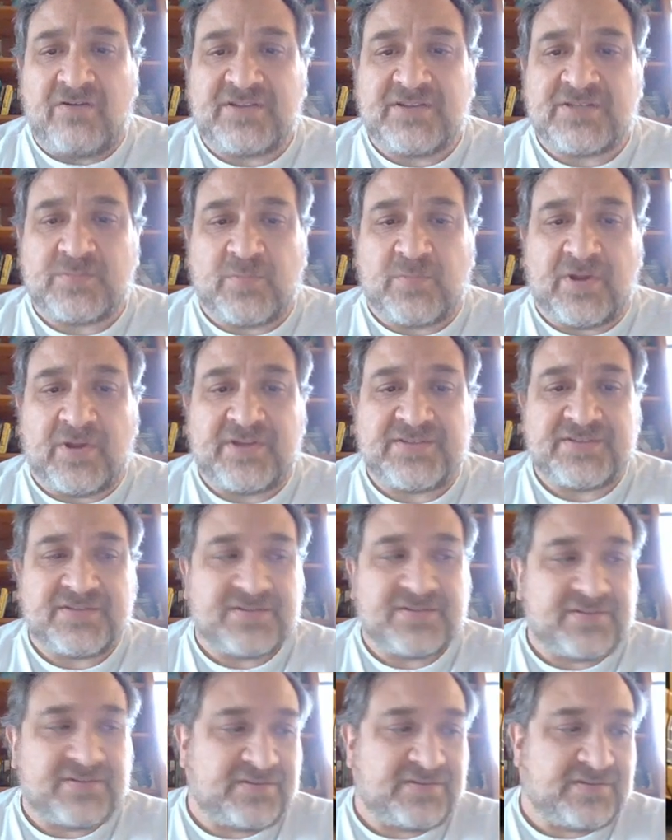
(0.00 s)

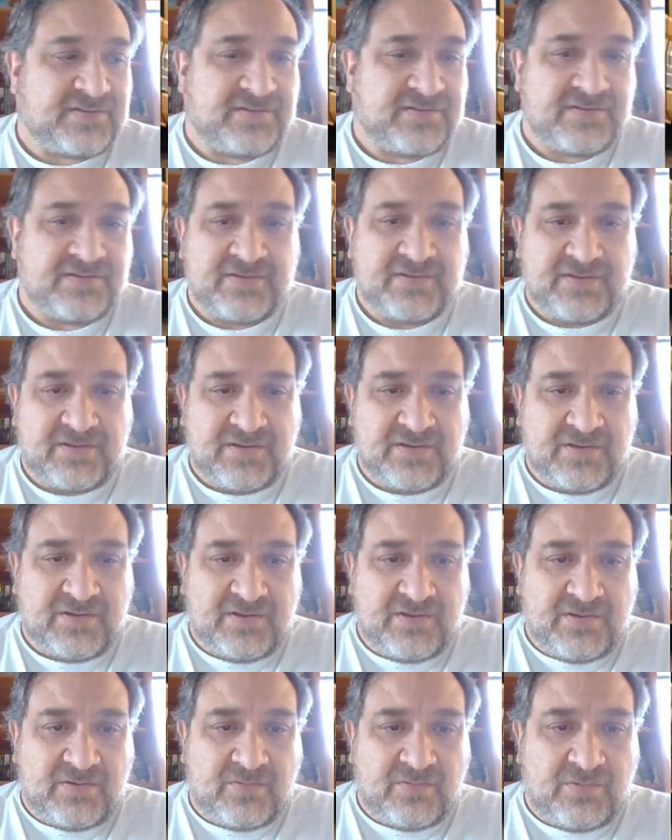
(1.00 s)
Express?
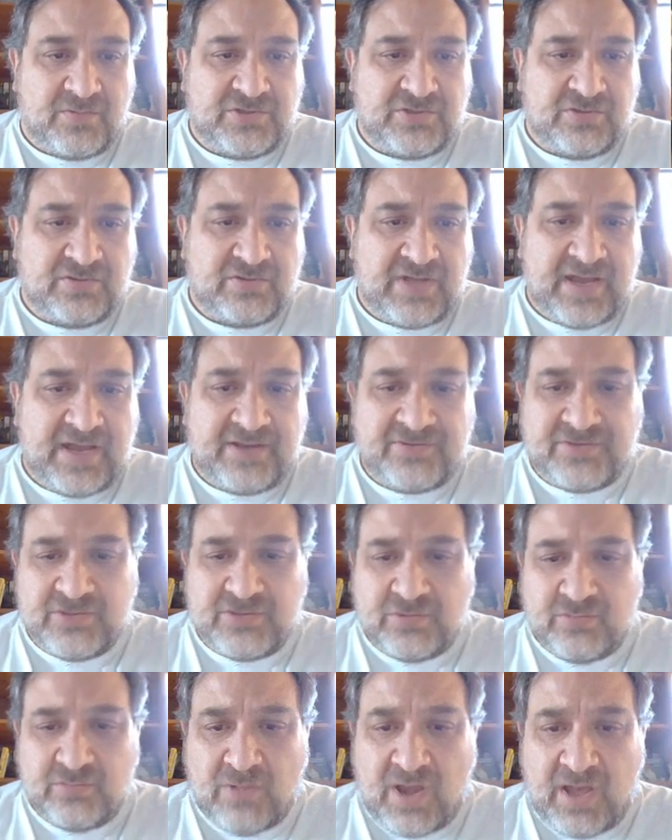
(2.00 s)
Would you like
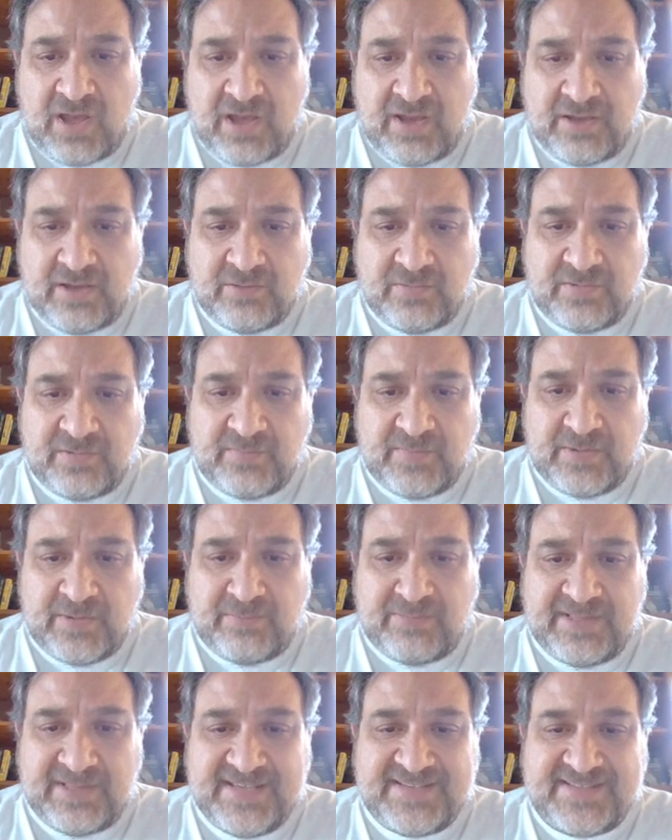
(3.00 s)
to ride with me?
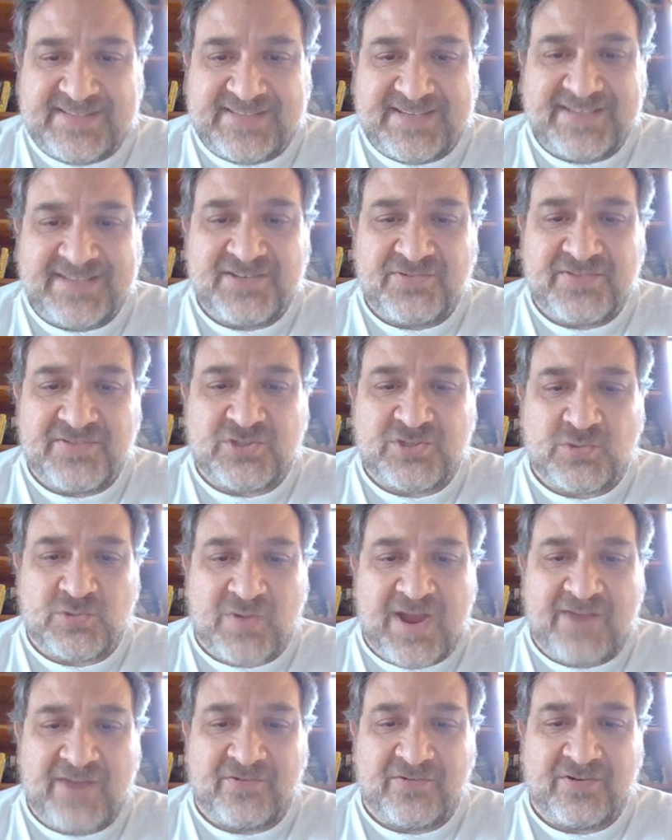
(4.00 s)
Please signal the
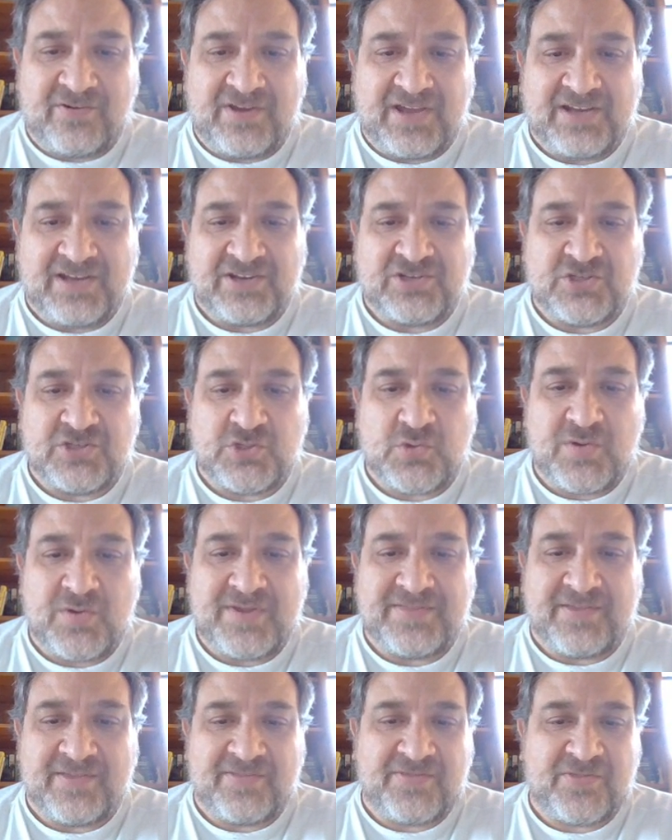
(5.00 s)
driver and
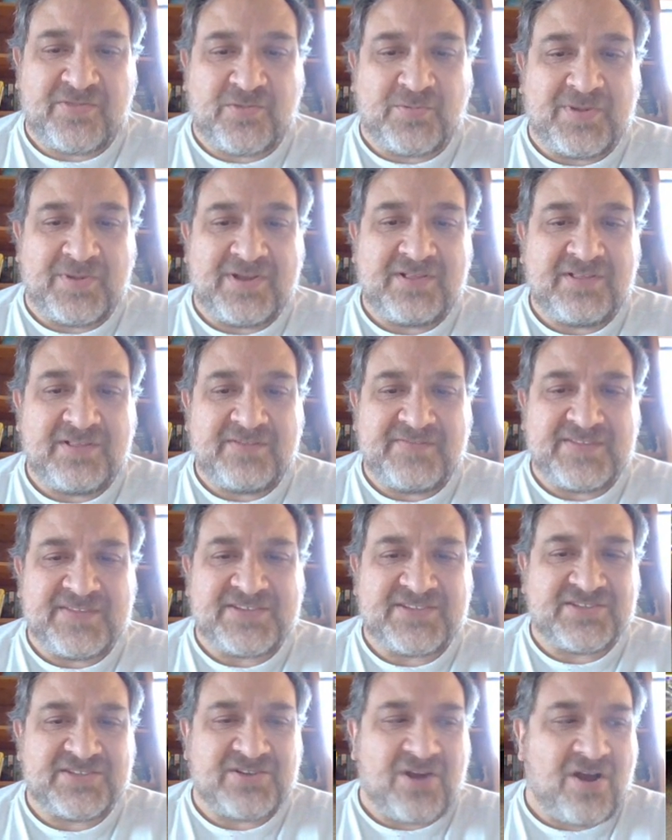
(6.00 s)
enjoy the thrill of the
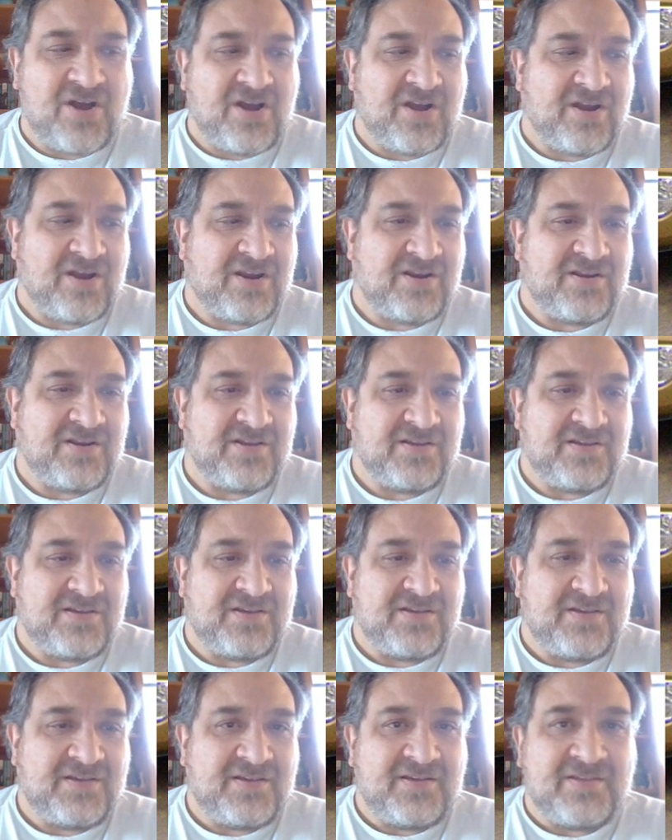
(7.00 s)
star.
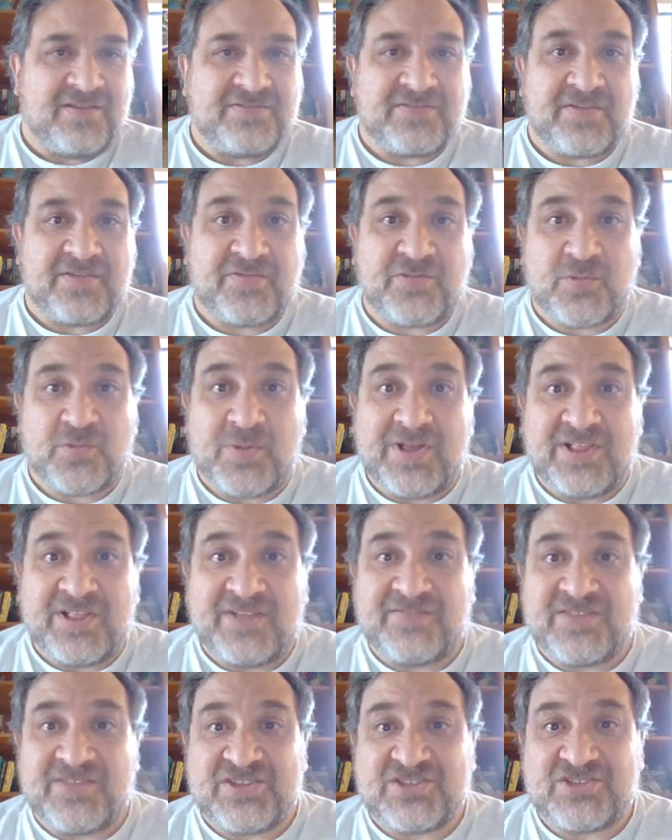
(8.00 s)
The thrill
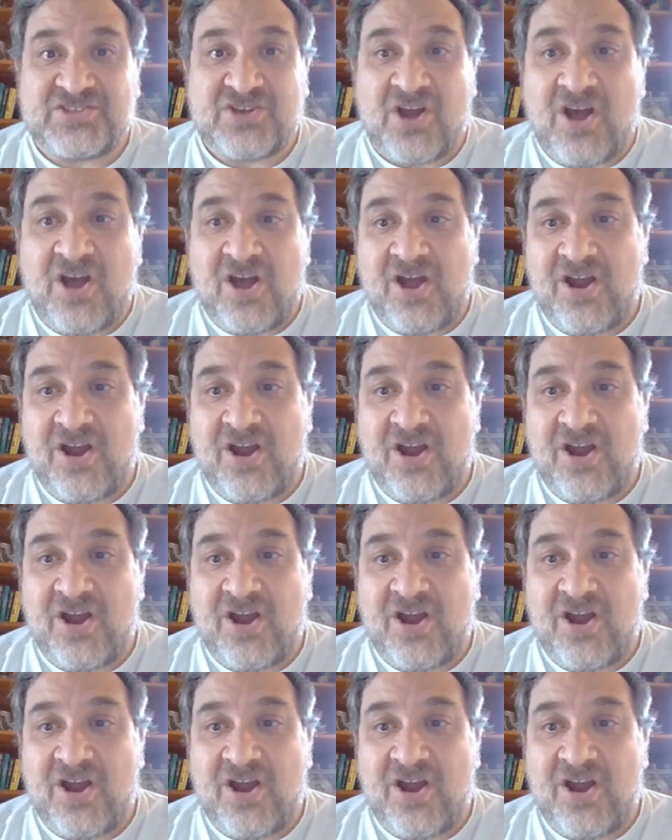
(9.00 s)
of the star.